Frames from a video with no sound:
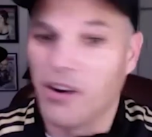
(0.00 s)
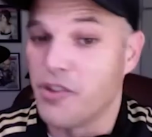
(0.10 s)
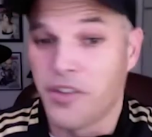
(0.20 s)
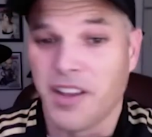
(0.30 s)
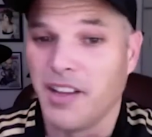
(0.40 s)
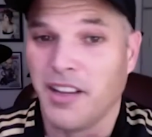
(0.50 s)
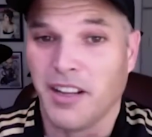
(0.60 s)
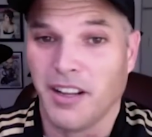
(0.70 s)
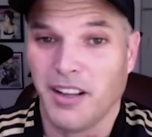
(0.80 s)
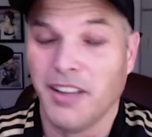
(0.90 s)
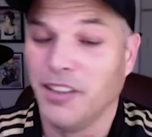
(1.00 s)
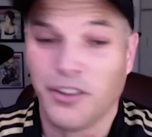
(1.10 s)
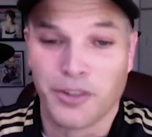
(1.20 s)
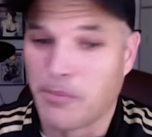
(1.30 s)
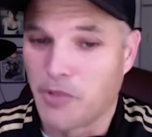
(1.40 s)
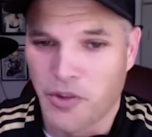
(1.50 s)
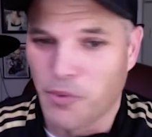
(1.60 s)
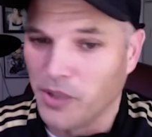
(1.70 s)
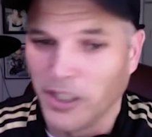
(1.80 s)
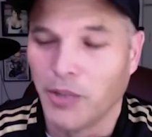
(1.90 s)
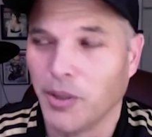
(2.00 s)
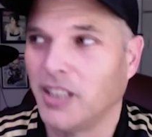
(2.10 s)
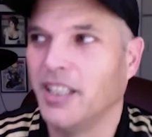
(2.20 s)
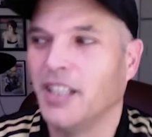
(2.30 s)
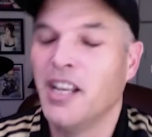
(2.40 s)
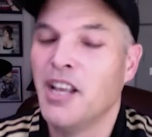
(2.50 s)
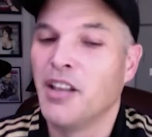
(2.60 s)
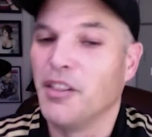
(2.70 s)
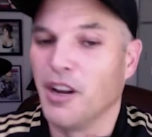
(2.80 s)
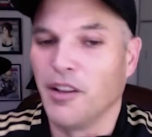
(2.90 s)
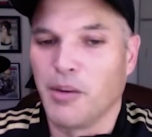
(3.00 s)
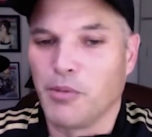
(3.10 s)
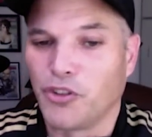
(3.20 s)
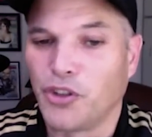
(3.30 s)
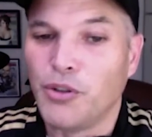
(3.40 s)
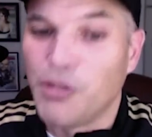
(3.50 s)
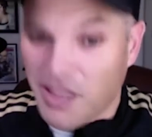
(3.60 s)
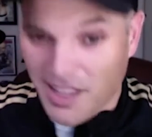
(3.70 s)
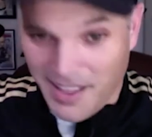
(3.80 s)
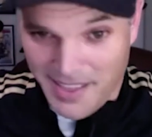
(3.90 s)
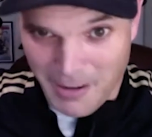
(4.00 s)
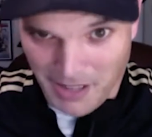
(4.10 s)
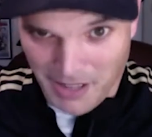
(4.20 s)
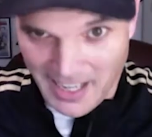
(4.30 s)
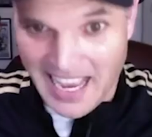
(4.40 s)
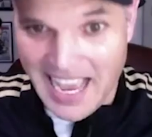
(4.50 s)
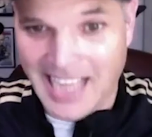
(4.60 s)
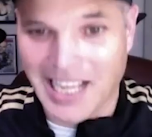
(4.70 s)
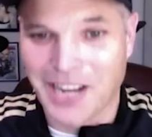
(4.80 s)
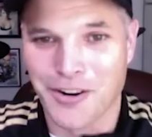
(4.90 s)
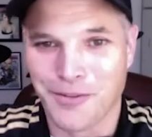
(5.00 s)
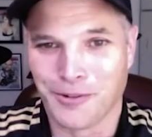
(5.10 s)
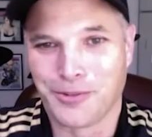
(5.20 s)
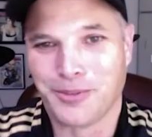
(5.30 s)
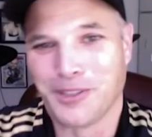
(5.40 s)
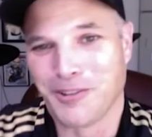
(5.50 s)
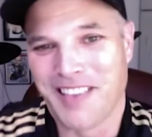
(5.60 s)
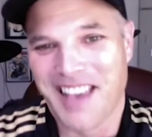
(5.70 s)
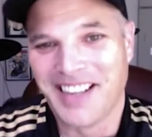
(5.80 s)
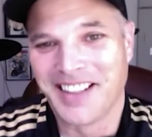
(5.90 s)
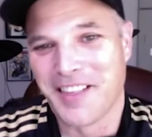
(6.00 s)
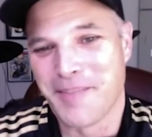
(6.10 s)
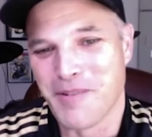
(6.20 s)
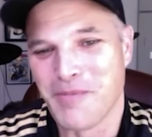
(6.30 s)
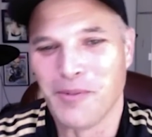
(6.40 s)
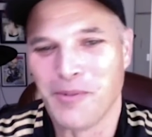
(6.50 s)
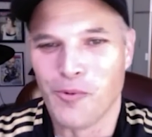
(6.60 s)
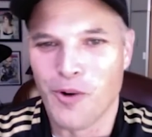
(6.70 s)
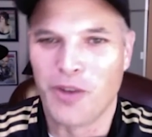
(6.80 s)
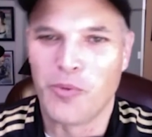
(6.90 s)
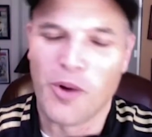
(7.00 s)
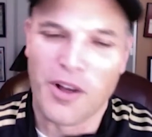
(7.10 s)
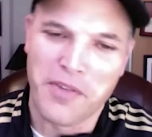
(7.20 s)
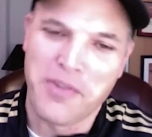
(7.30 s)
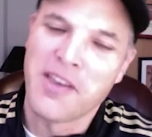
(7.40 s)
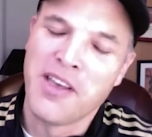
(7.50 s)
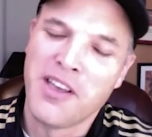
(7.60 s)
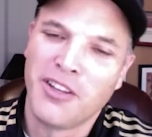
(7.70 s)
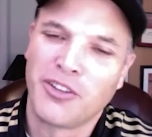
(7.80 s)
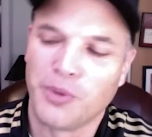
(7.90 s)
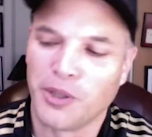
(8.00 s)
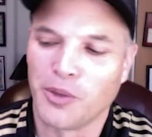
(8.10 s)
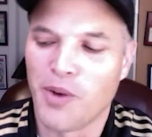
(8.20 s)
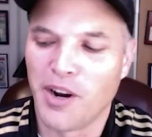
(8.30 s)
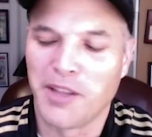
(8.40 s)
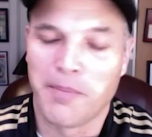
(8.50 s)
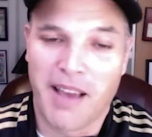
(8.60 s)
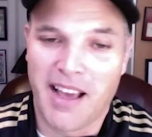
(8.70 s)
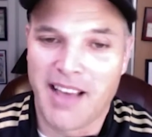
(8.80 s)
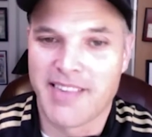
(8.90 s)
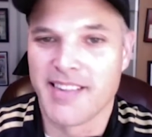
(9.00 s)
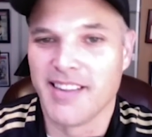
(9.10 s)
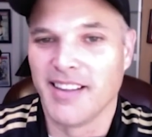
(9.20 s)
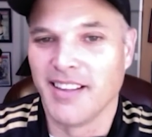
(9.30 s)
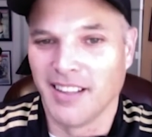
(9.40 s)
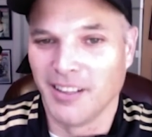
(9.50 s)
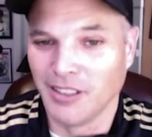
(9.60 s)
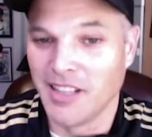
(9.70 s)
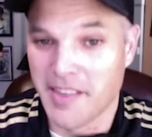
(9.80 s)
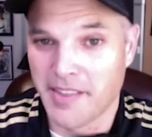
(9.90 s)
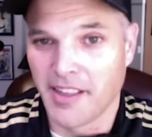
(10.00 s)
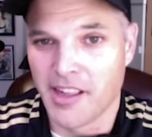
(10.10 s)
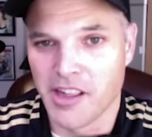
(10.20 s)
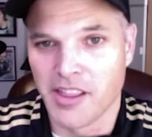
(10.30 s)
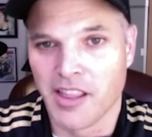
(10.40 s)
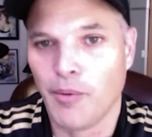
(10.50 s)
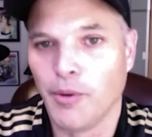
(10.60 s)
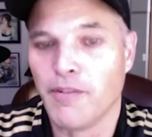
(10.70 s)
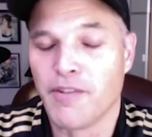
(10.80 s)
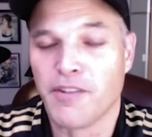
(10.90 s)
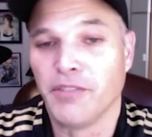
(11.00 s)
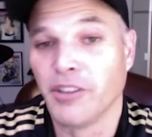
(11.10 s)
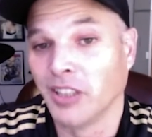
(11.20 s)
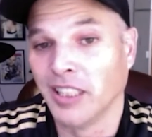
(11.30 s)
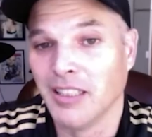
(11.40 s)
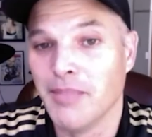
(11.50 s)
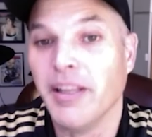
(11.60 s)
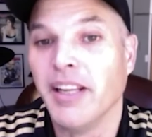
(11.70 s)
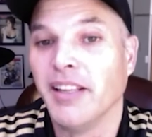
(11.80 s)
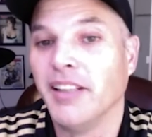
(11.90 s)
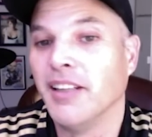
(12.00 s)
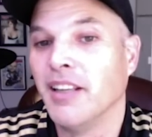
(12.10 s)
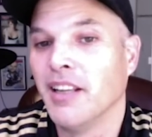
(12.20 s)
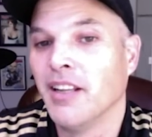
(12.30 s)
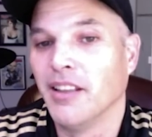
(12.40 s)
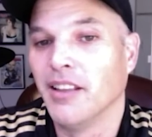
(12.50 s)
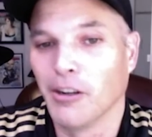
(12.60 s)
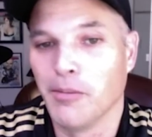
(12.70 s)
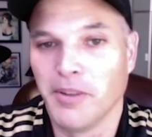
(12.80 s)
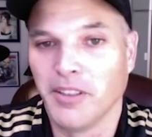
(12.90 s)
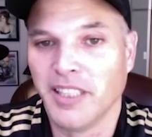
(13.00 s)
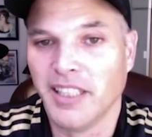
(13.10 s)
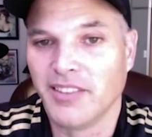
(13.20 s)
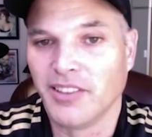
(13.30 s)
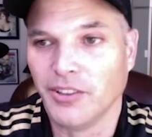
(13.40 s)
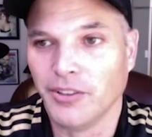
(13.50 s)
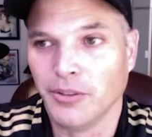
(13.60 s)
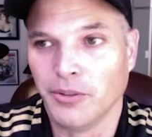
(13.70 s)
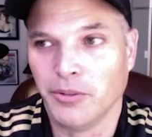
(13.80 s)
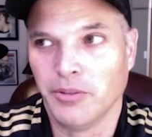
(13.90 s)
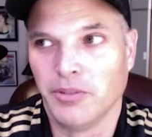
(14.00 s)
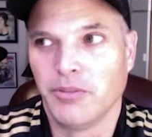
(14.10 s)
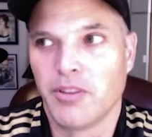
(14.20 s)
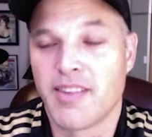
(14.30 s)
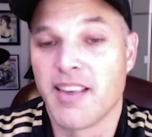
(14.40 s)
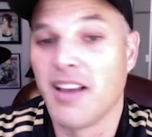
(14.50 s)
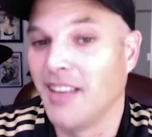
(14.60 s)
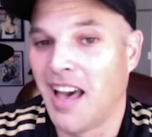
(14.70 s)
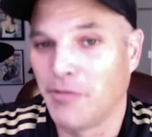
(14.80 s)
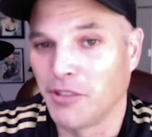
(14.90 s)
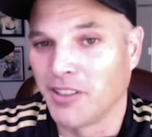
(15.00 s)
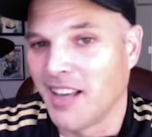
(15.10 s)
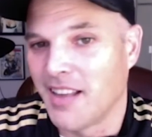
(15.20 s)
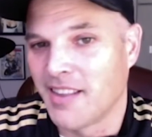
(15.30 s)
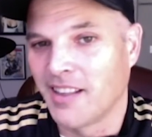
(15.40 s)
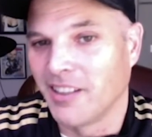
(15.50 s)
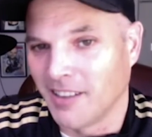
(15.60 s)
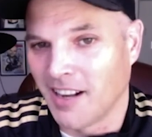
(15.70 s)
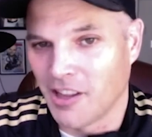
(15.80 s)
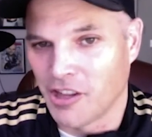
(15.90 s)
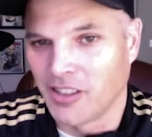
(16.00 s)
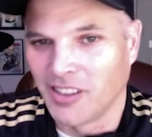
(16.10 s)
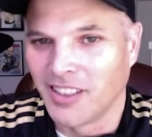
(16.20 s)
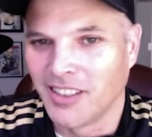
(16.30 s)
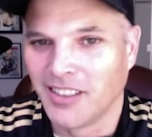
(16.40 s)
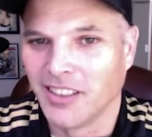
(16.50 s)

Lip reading: just in terms, just really quickly, there were two things that were kind of hanging over Twitter's head at this moment. One was Twitter wanted to pass legislation that would have severely limited their ability to sell advertising internationally.